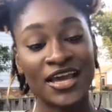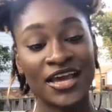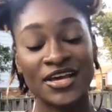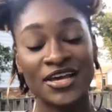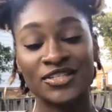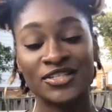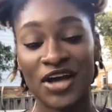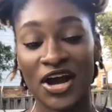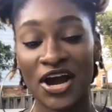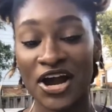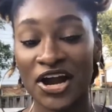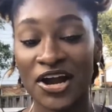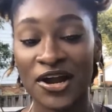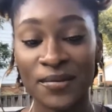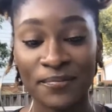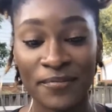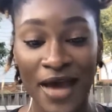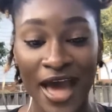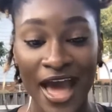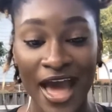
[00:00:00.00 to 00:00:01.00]
So I
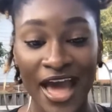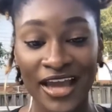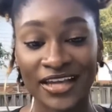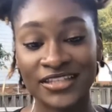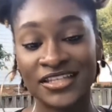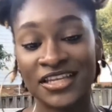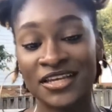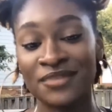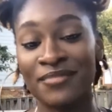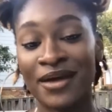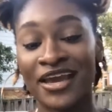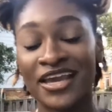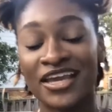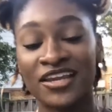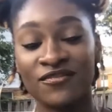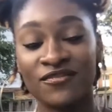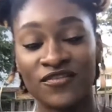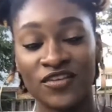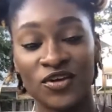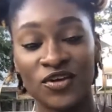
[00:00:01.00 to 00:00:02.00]
heard back, did my
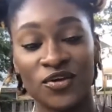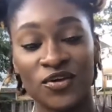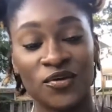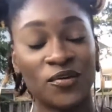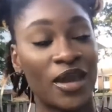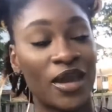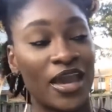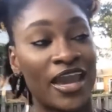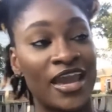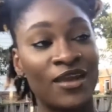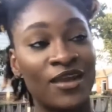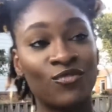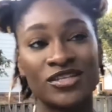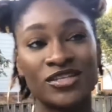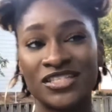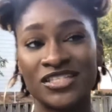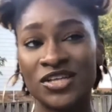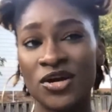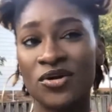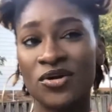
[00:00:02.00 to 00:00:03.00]
interview, and was
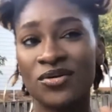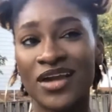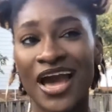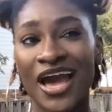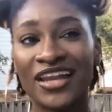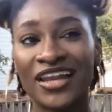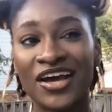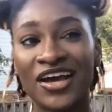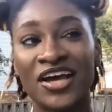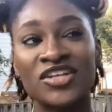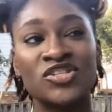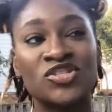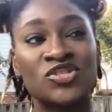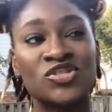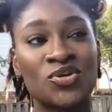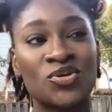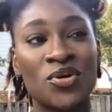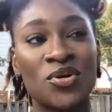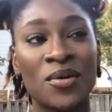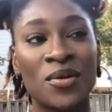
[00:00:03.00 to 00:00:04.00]
still kind of
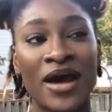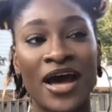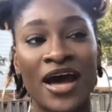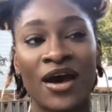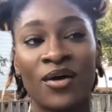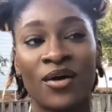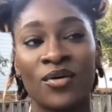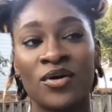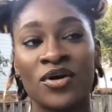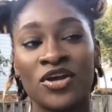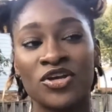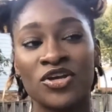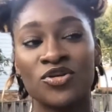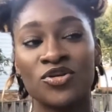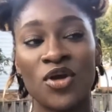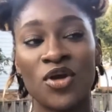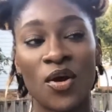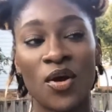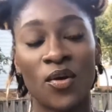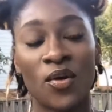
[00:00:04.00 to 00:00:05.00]
unsure about,
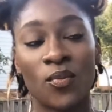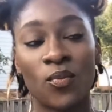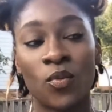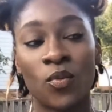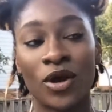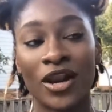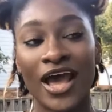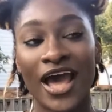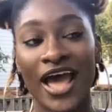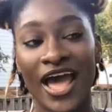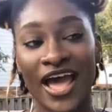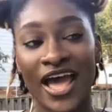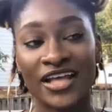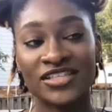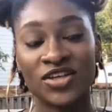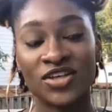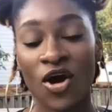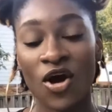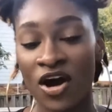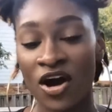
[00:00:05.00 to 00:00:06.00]
what I had
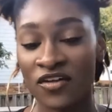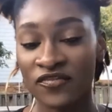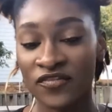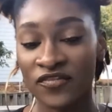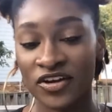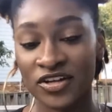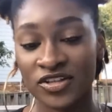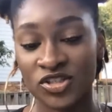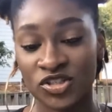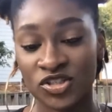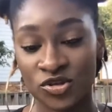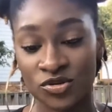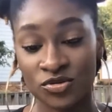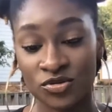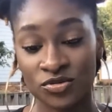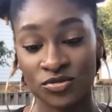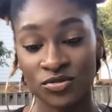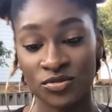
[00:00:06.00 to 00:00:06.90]
to offer to